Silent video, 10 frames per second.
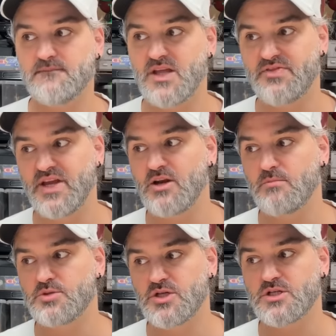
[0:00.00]
I think I'm
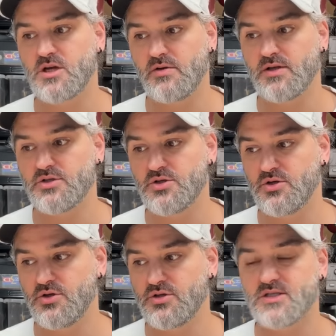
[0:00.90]
just going
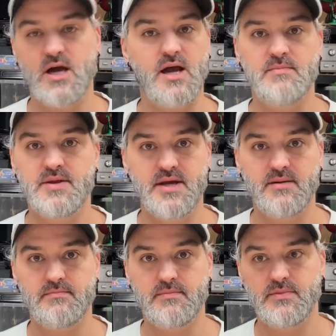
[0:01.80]
to start and bid it
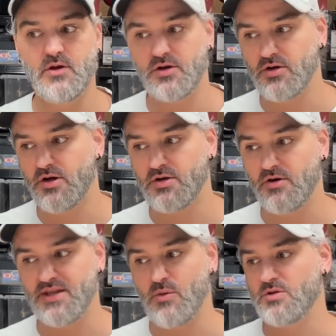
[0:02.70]

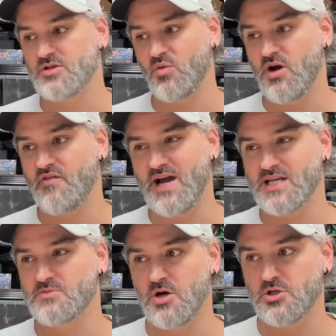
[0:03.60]
£9.99. That one's not worth
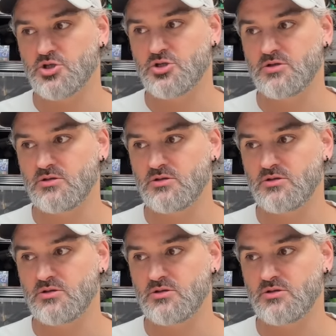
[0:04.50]
as much.